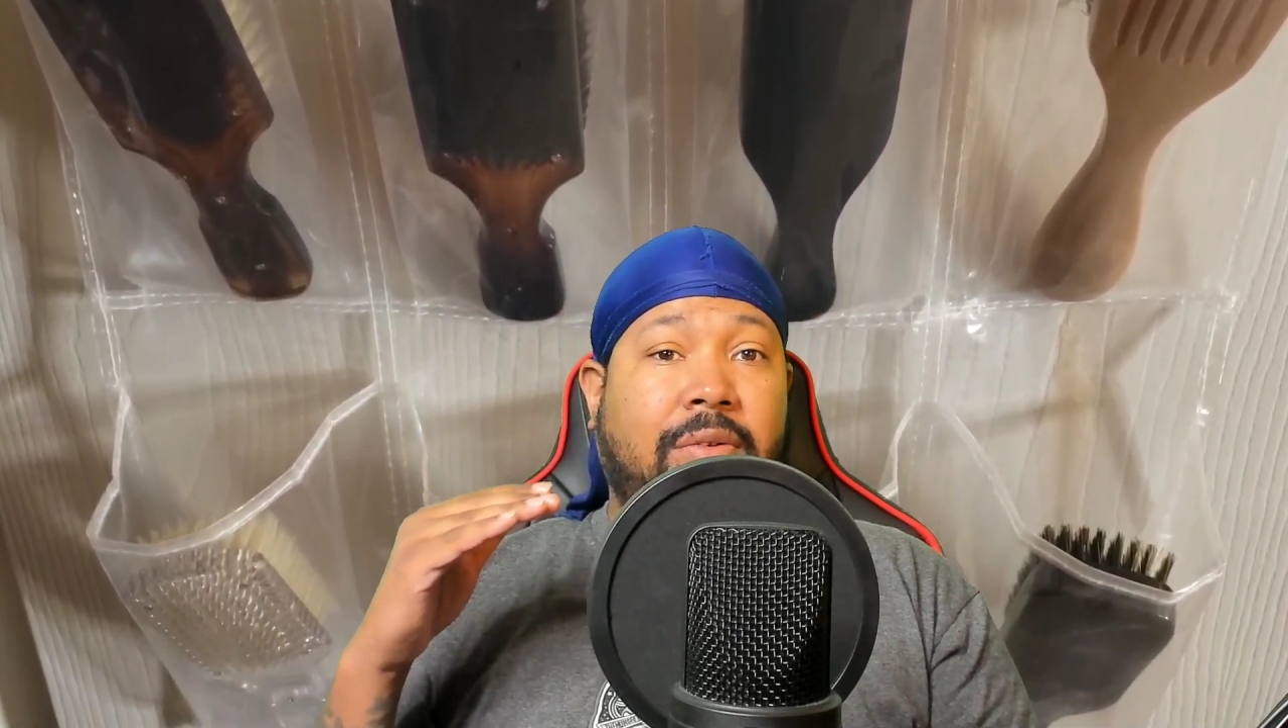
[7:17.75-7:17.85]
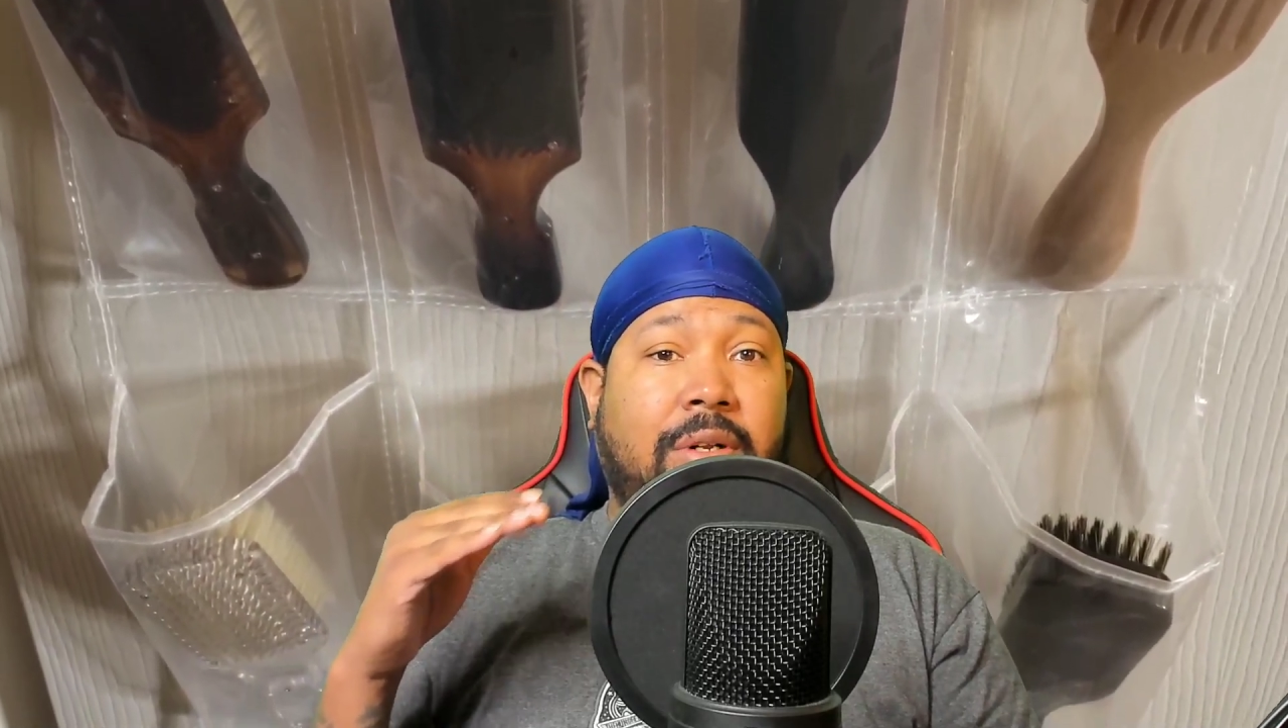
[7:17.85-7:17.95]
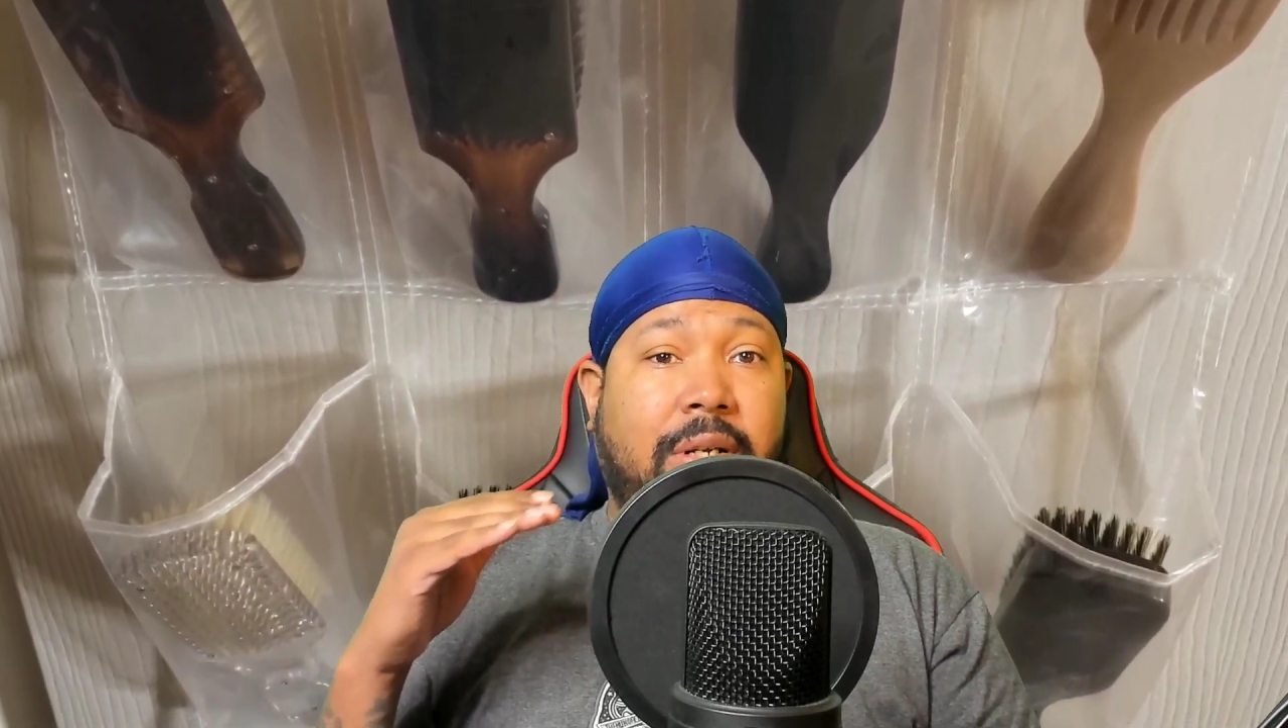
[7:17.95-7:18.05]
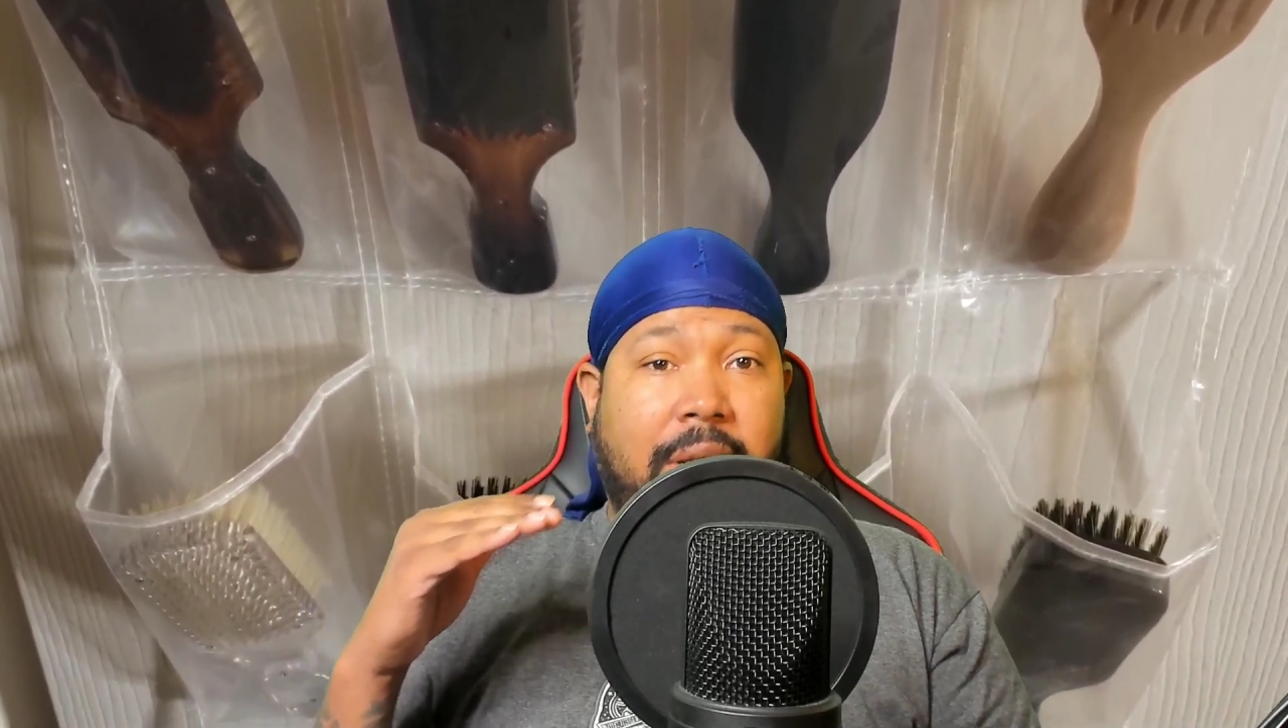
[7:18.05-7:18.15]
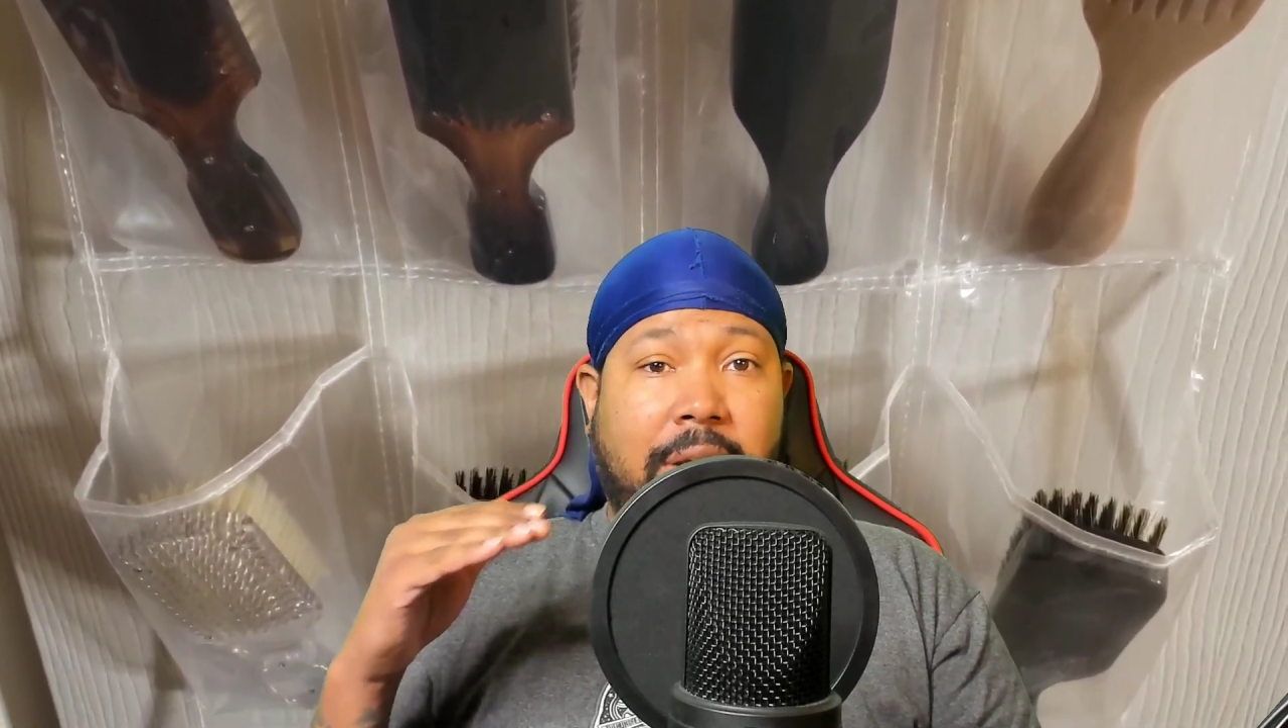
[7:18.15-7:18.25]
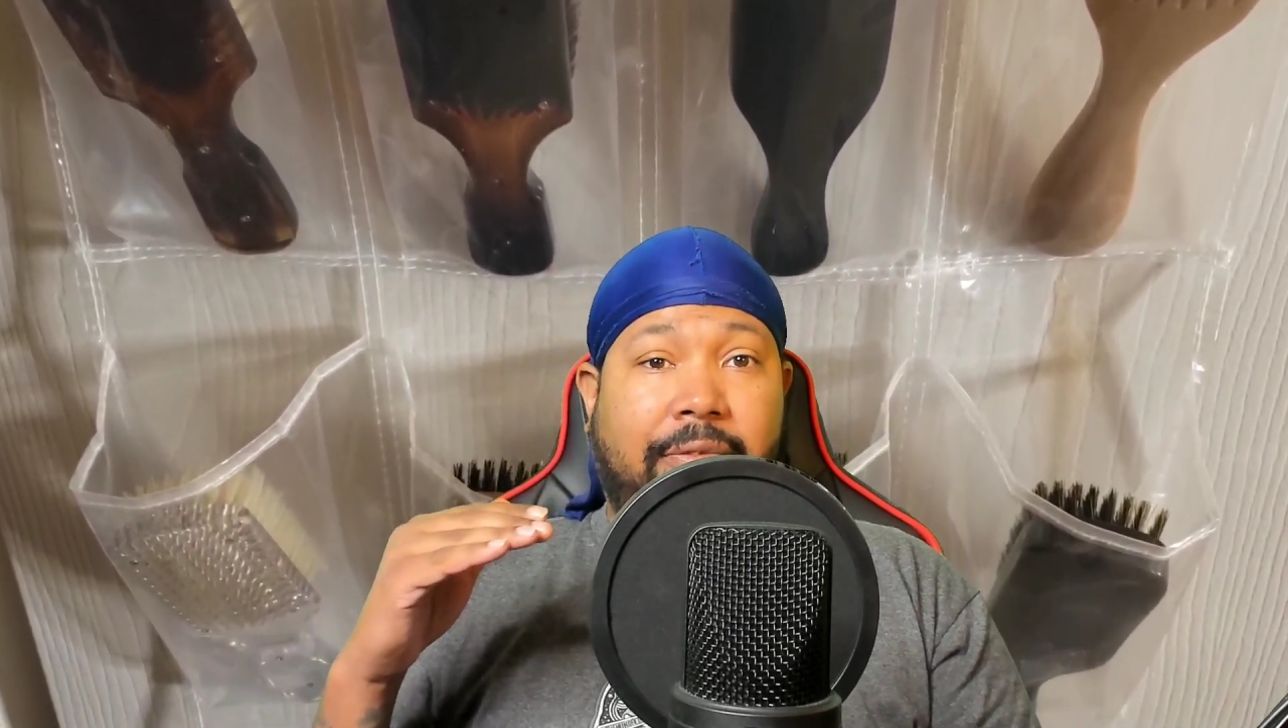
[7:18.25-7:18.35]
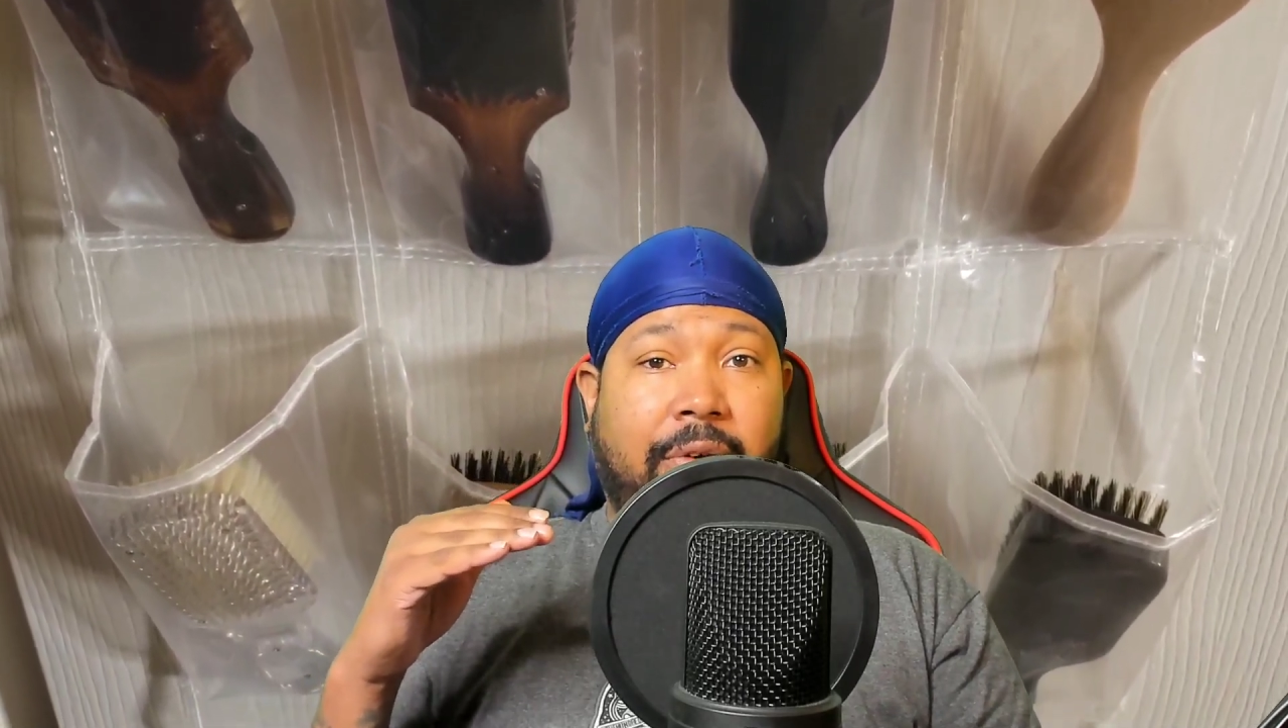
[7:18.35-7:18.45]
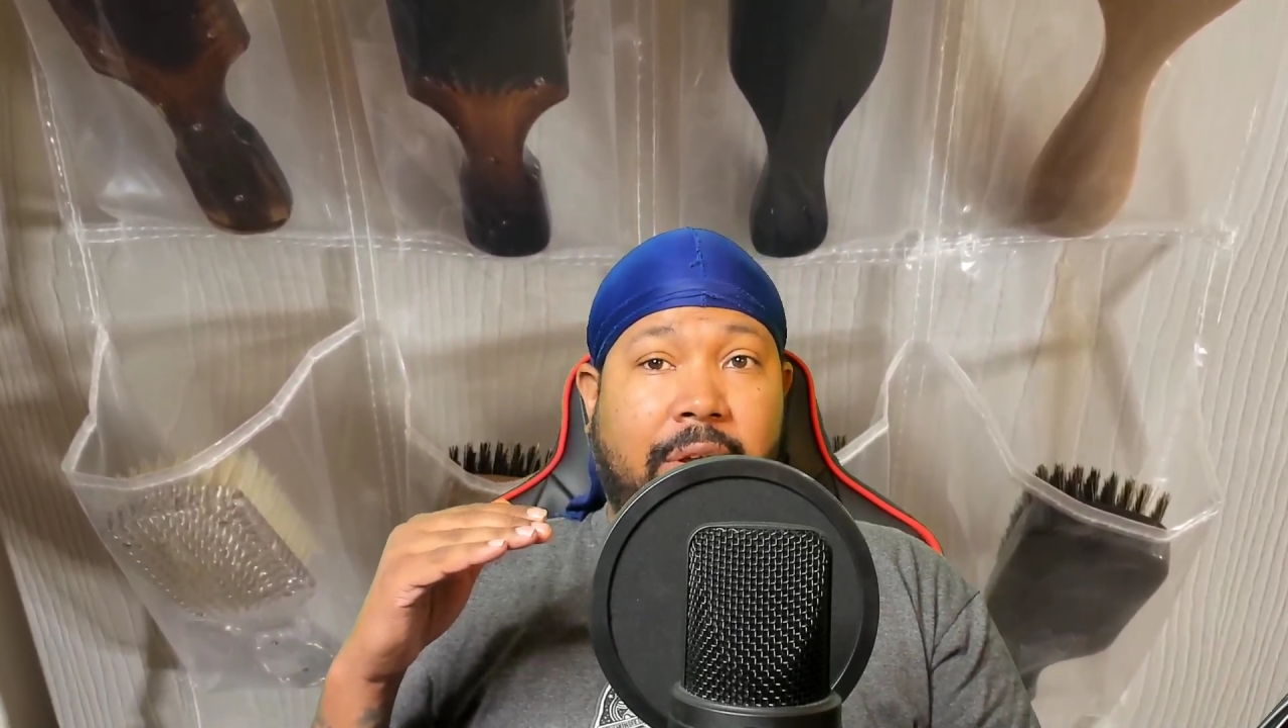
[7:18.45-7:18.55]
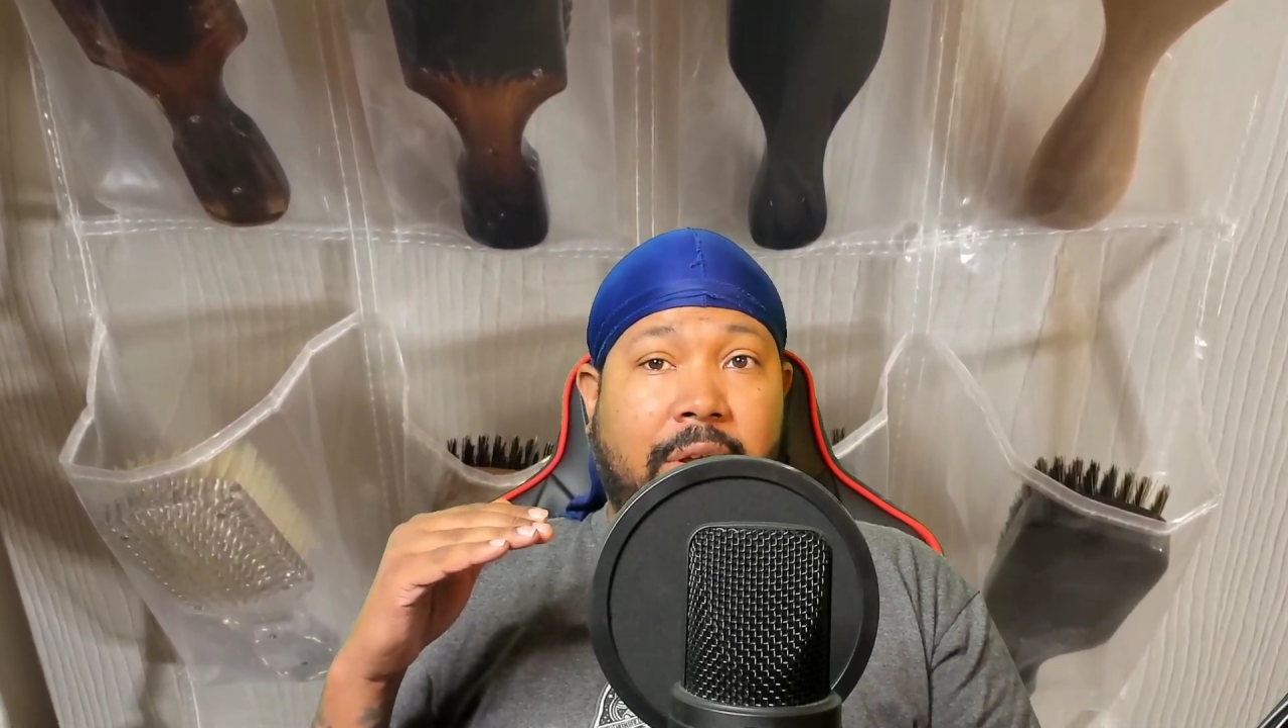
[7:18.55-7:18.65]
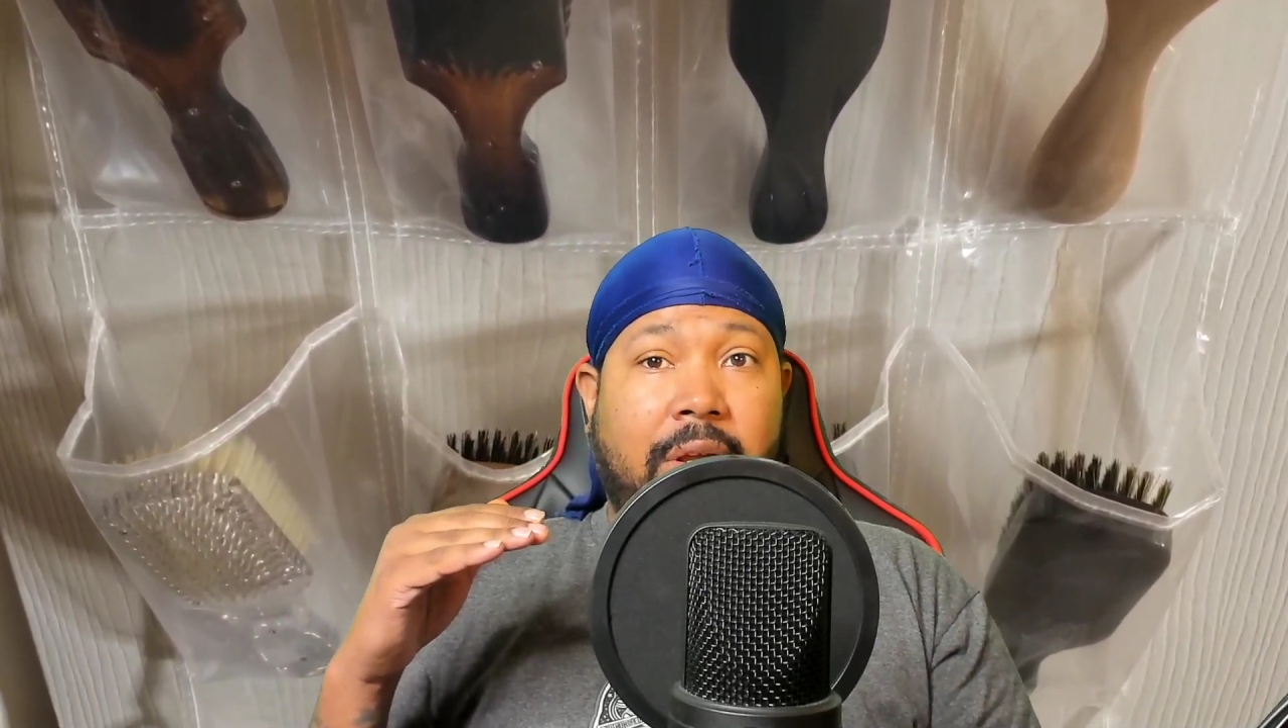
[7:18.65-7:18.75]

look different